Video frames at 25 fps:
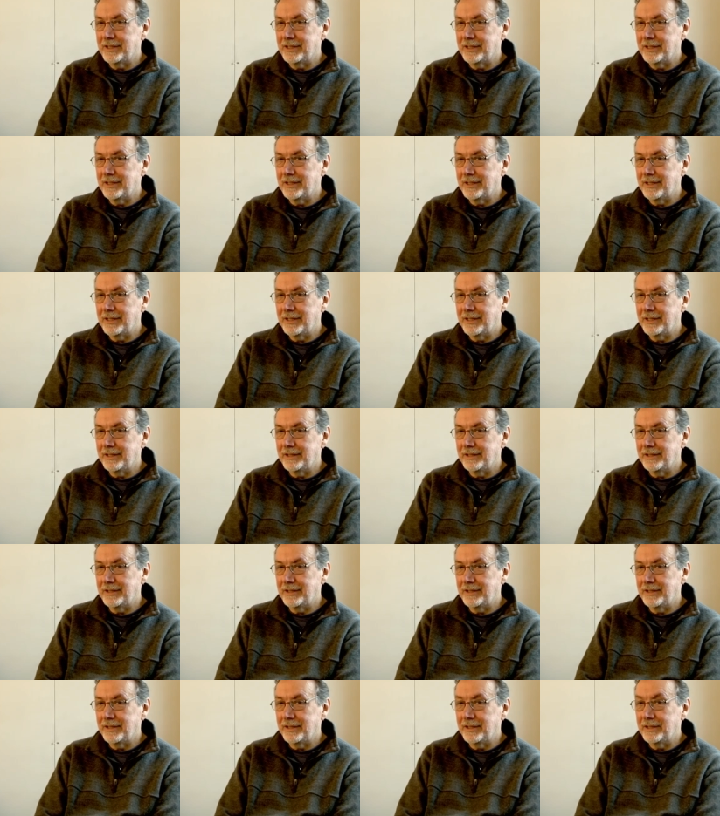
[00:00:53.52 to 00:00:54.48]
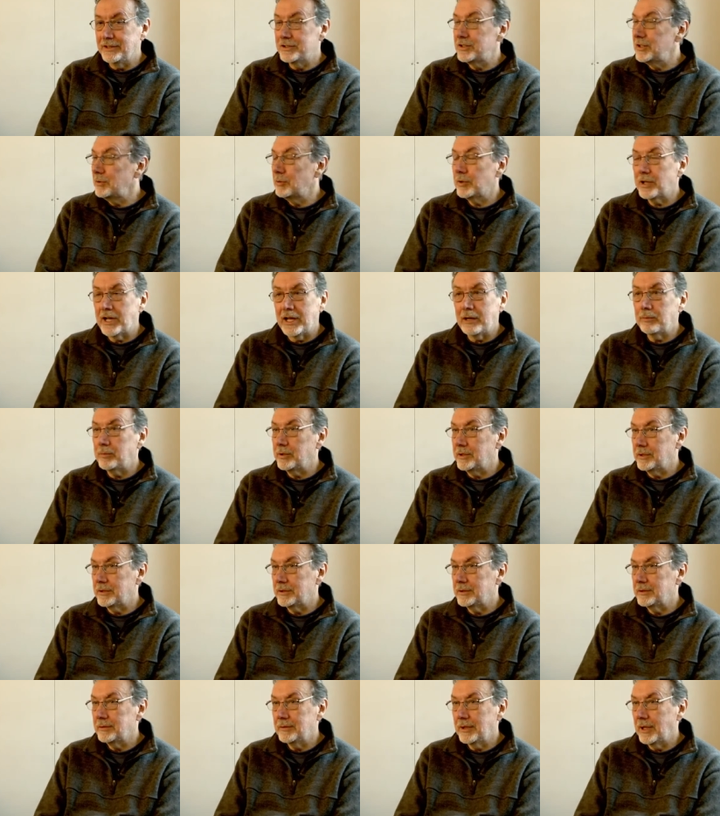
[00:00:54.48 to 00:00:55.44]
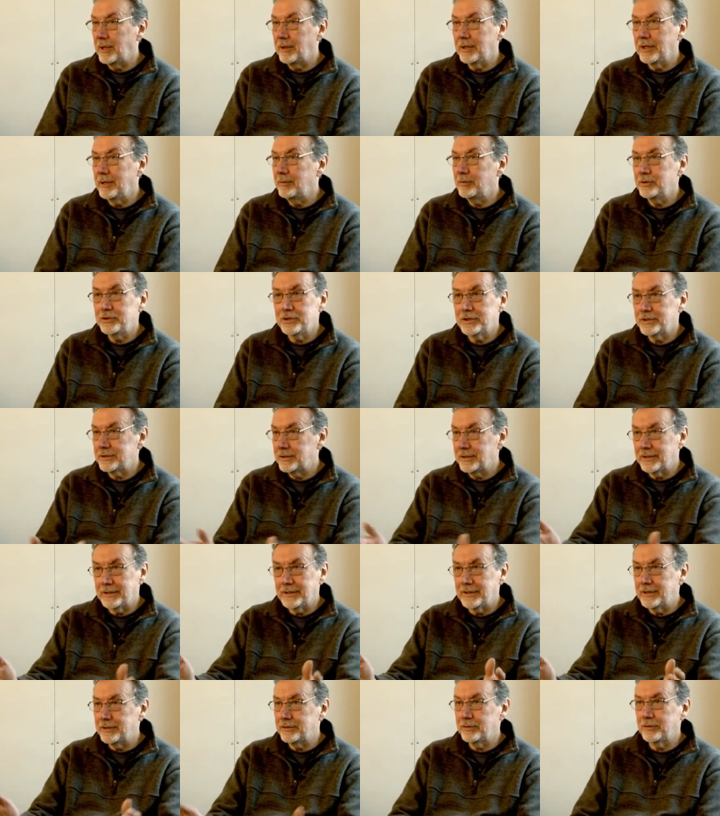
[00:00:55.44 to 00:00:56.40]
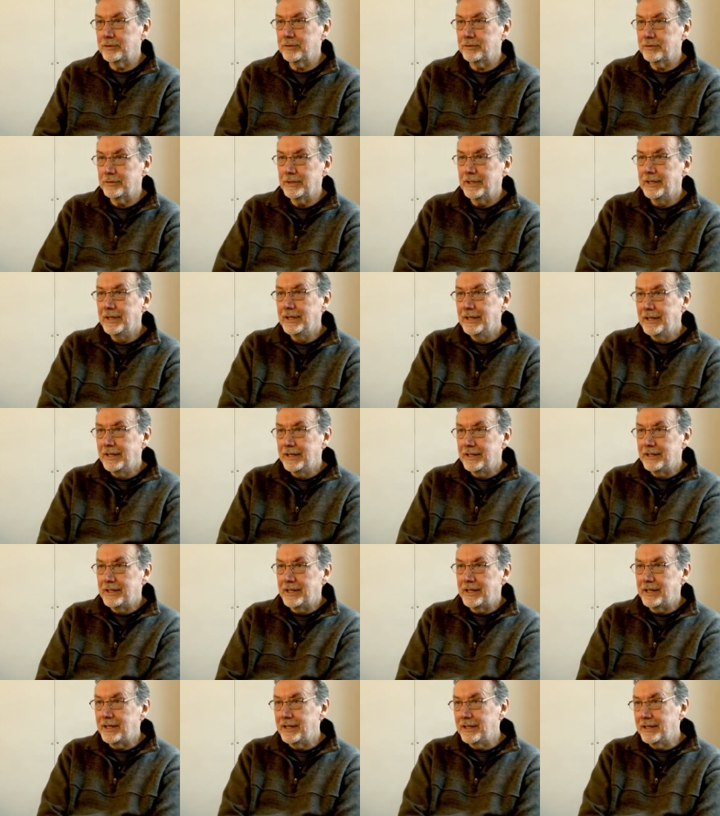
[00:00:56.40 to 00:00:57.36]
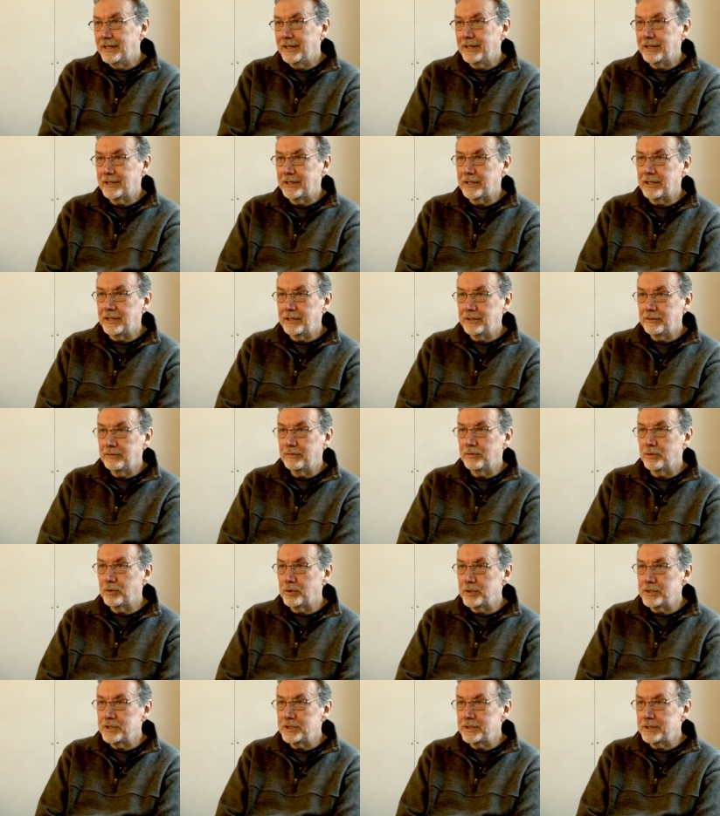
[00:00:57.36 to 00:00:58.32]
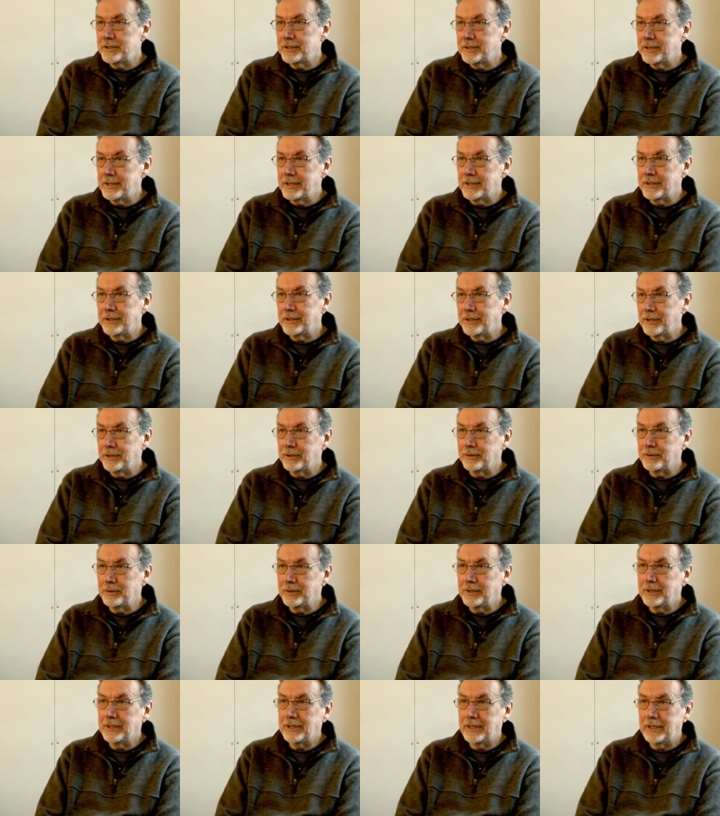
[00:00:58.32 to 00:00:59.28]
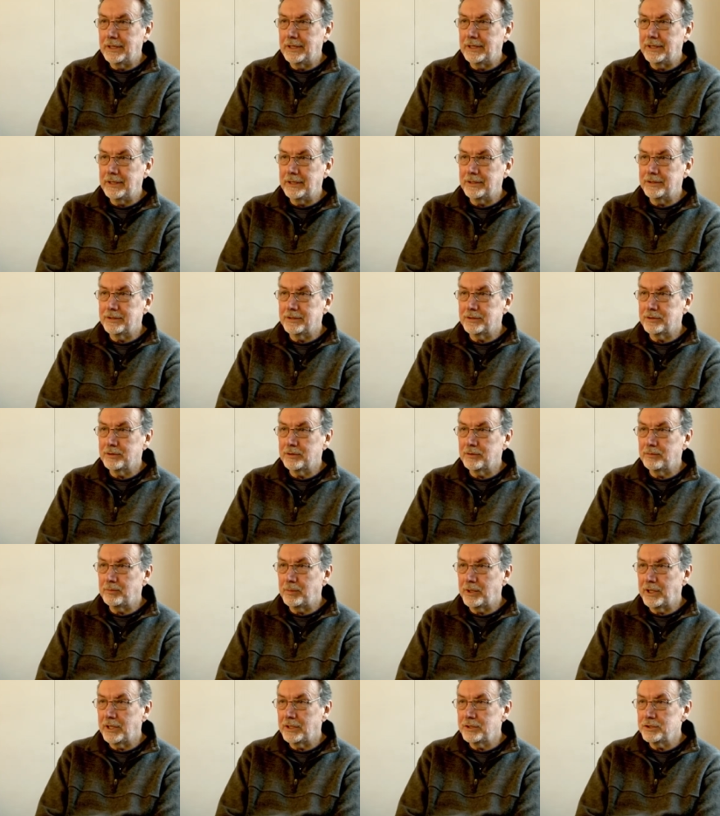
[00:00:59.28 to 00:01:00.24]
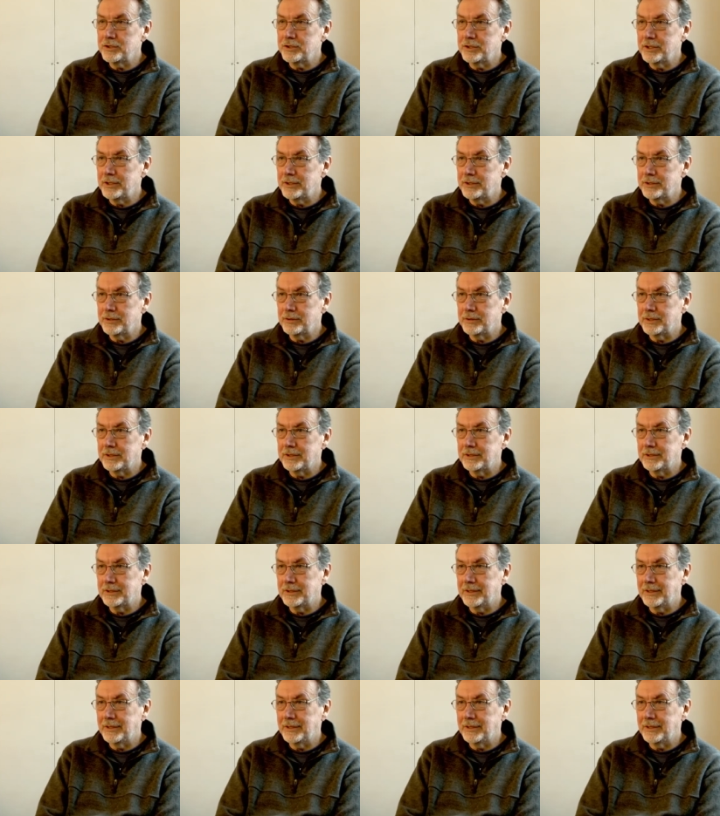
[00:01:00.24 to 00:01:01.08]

uh, and and see what happens. Uh, it was just a, a sort of uh, a kind of voyage into the unknown uh, to sort of plunge into it,